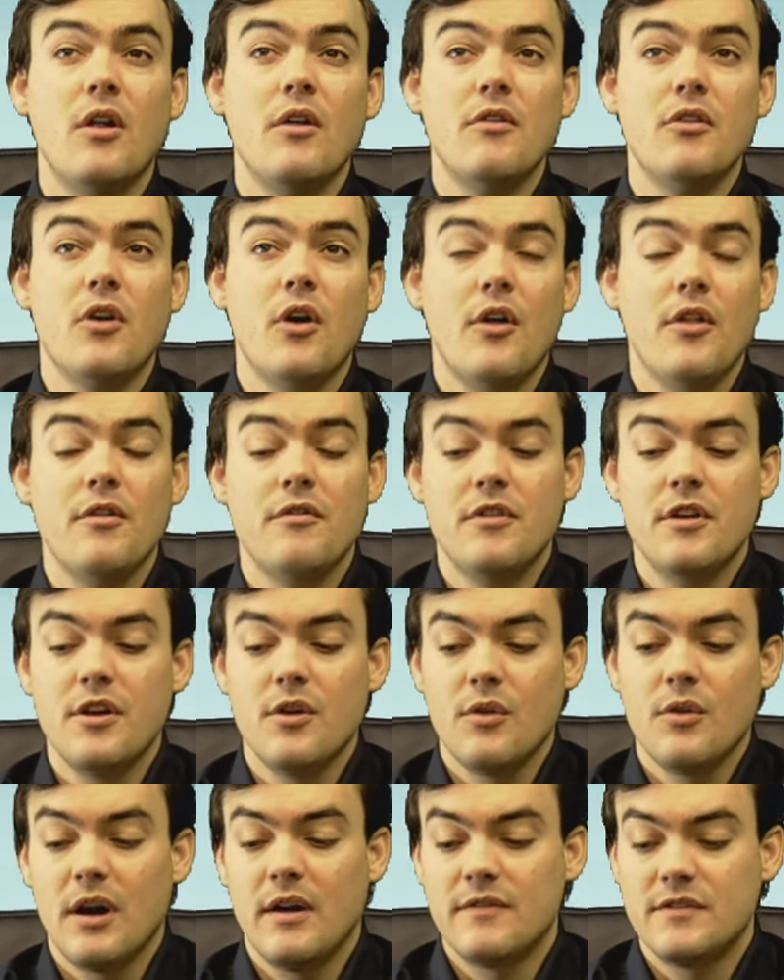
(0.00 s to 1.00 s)
the all the video
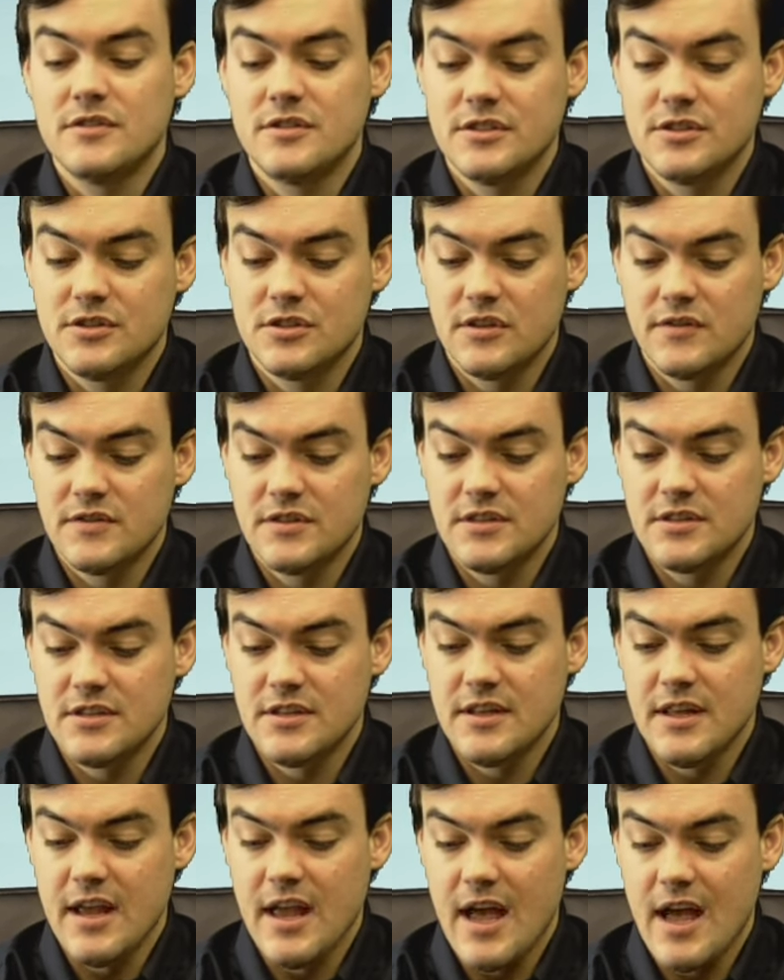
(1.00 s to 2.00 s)
conferencing services that
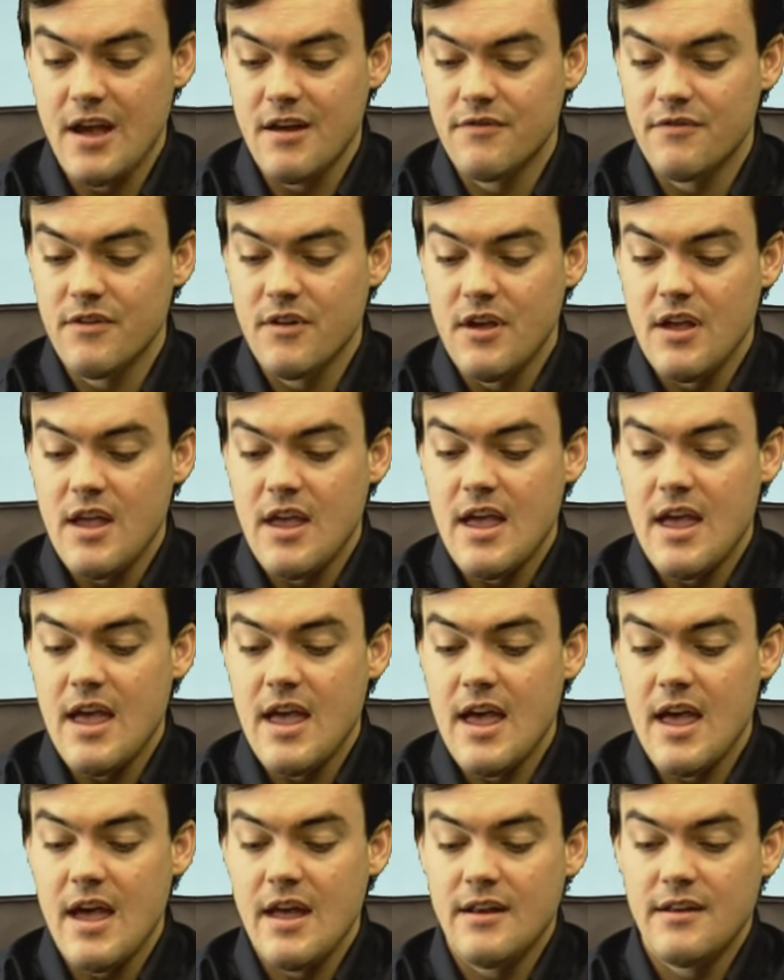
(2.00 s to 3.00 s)
they have
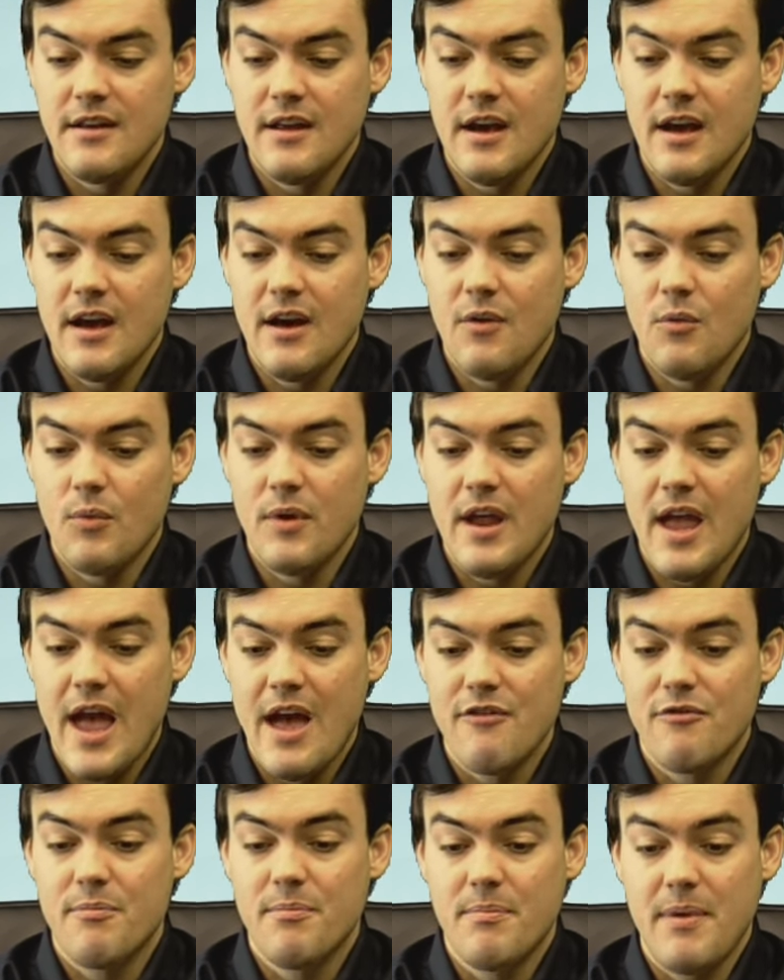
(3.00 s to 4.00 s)
and uh, we have
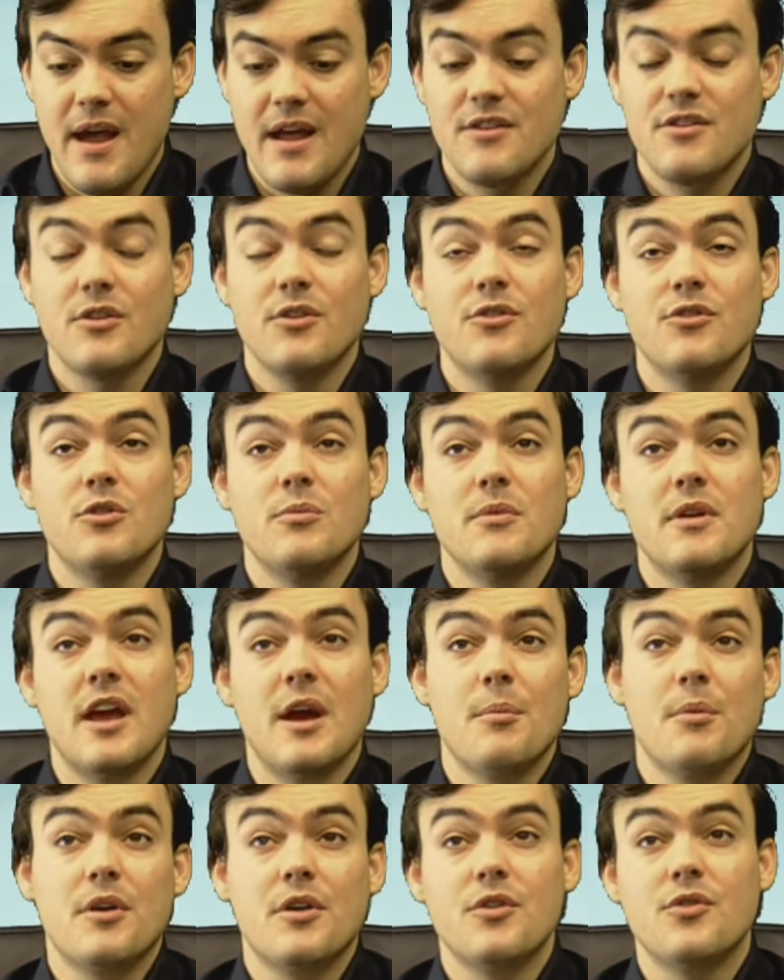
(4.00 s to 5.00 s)
pan tilt zoom
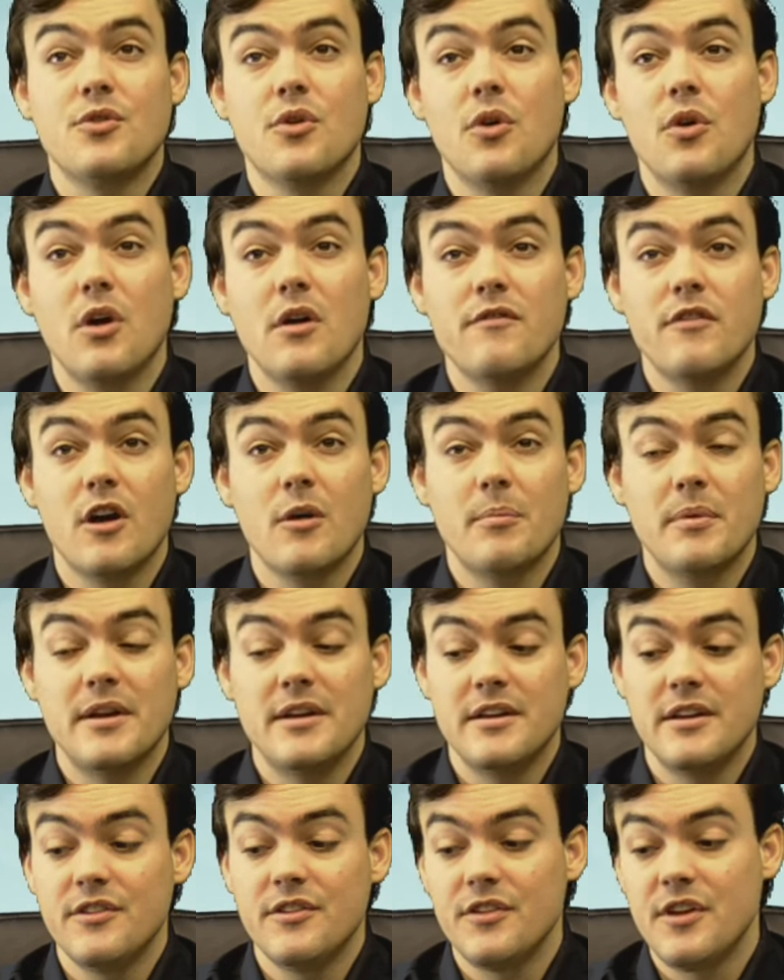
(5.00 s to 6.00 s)
camera control of our
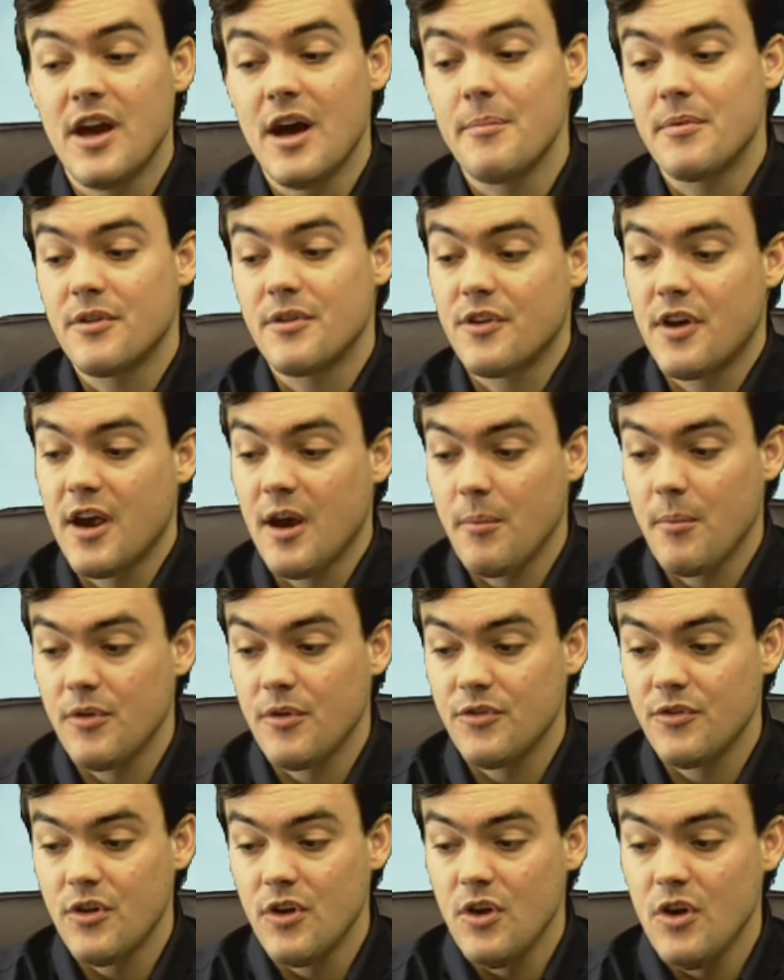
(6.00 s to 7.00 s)
PTZ Optics cameras.
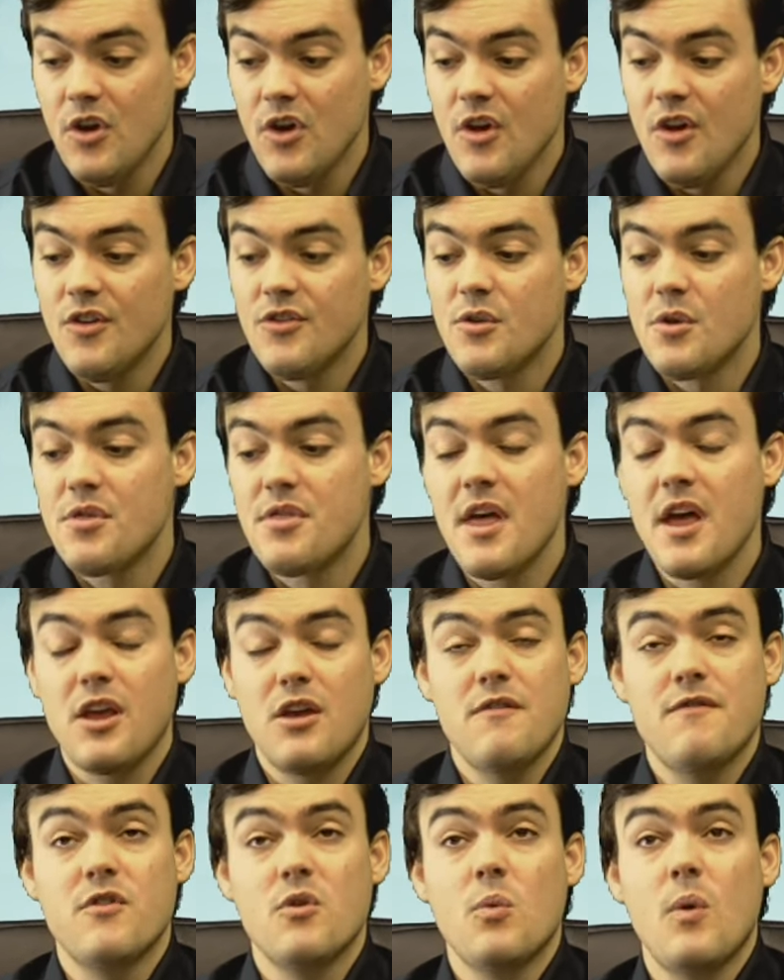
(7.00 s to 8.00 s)
So thank
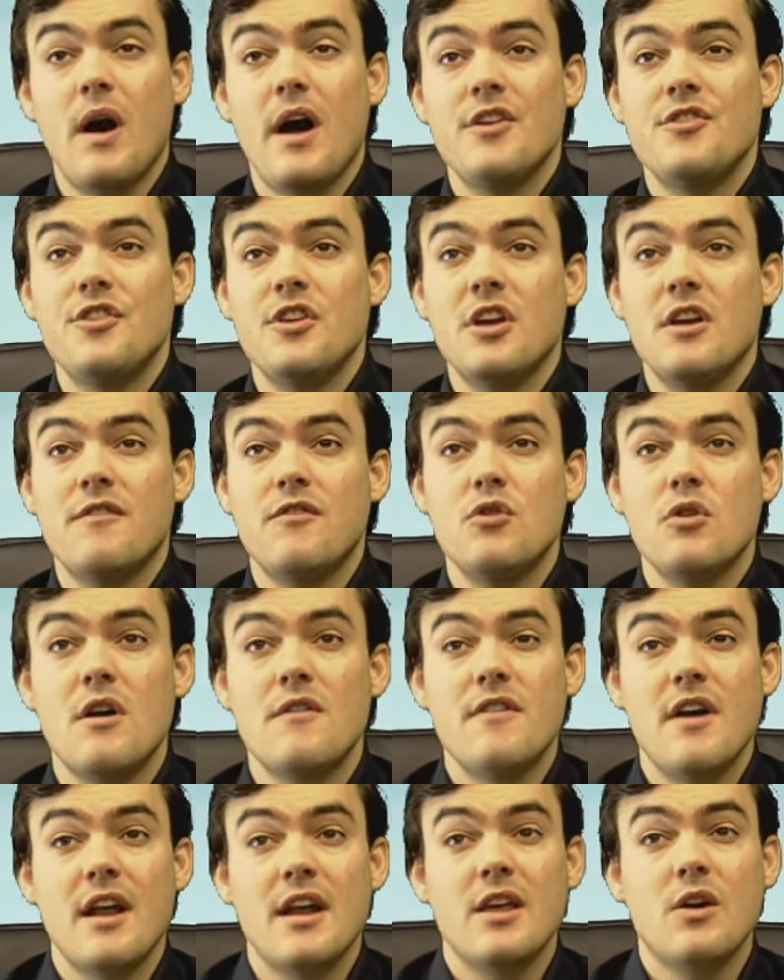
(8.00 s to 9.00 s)
you for watching. If you have
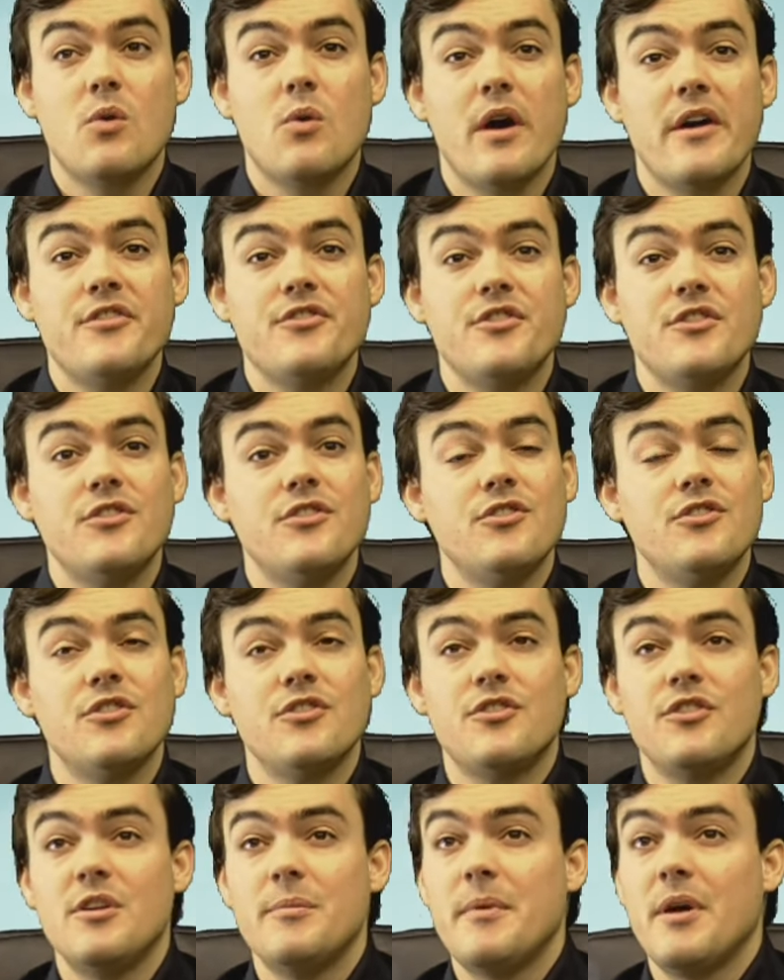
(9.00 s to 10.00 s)
any questions,
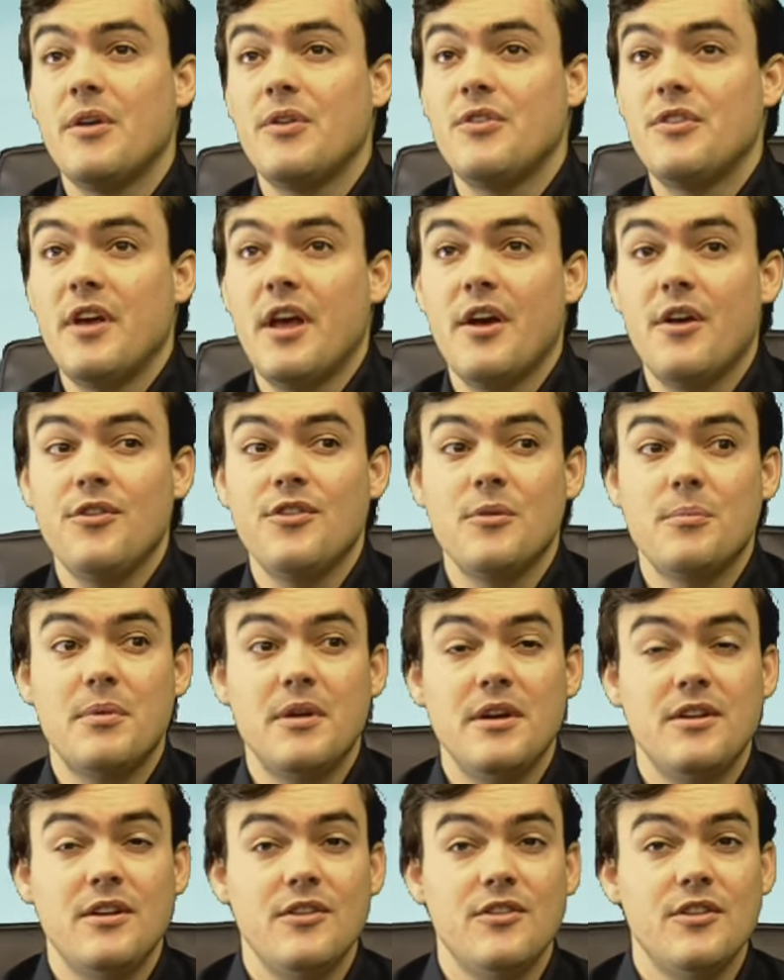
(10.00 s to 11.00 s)
just email sales at
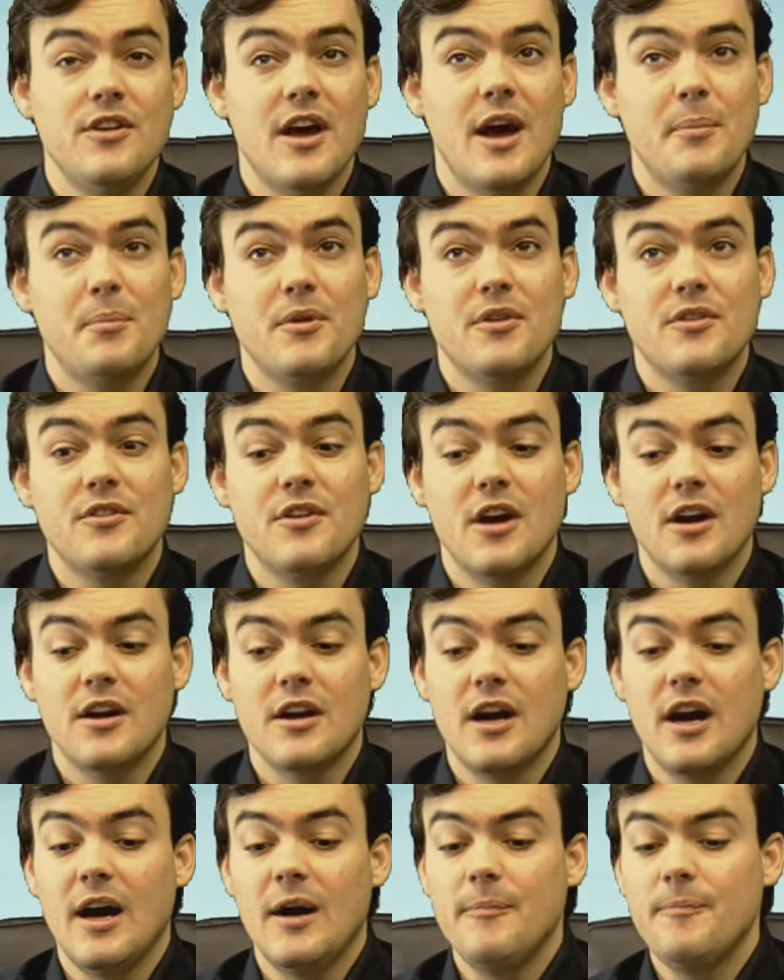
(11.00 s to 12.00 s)

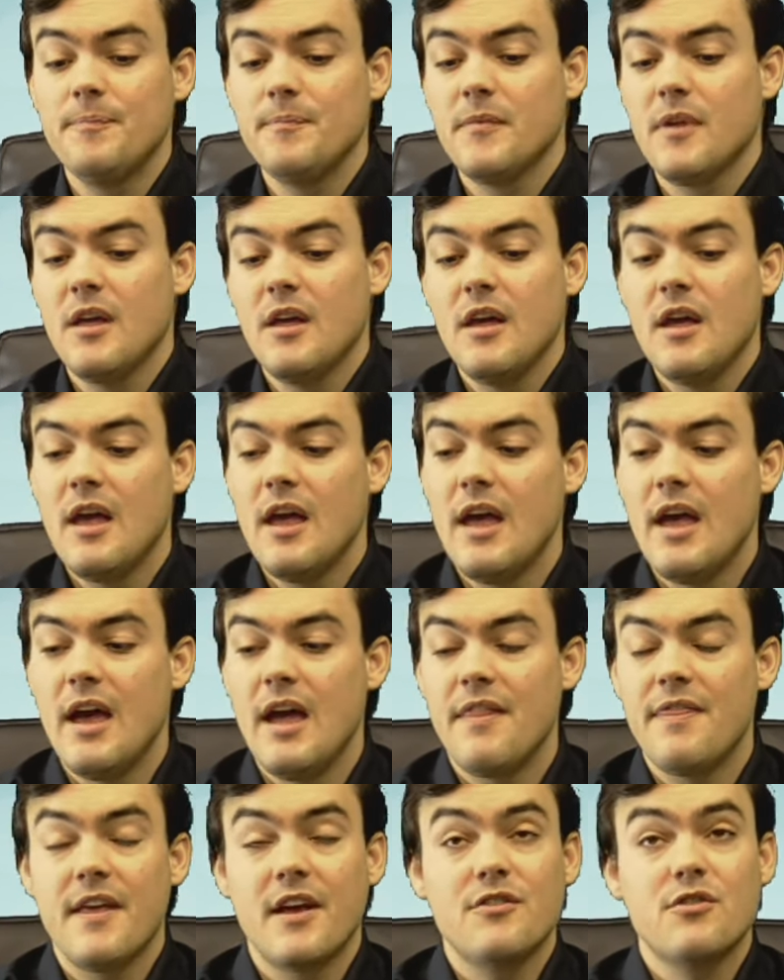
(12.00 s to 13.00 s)
ptzoptics.com, and
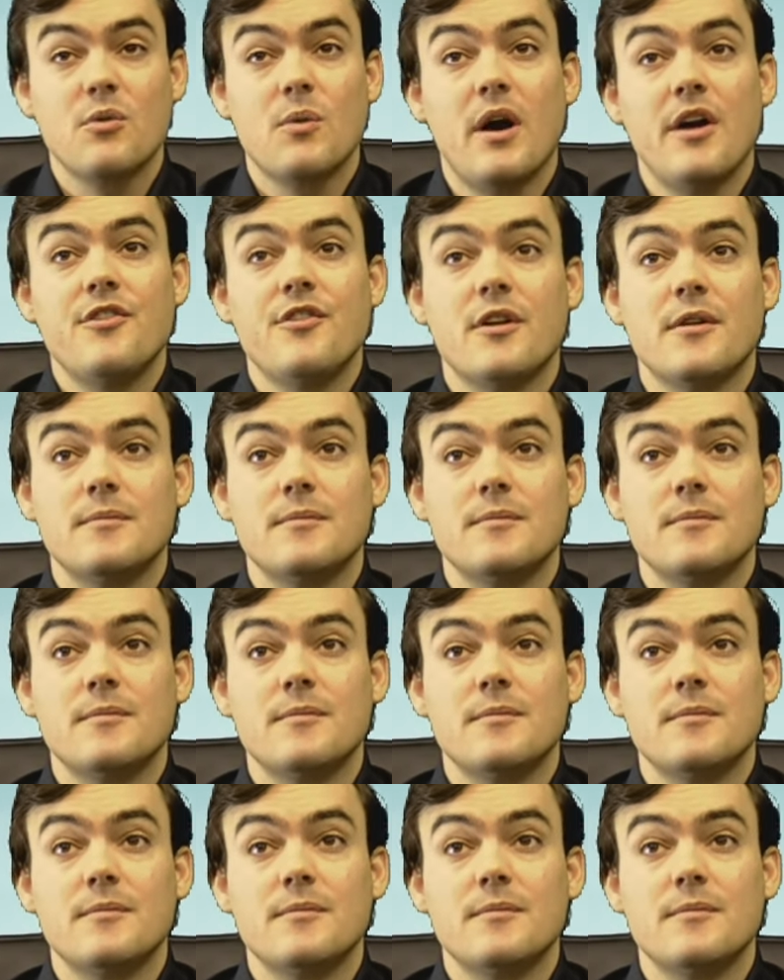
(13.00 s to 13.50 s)
thanks for watching.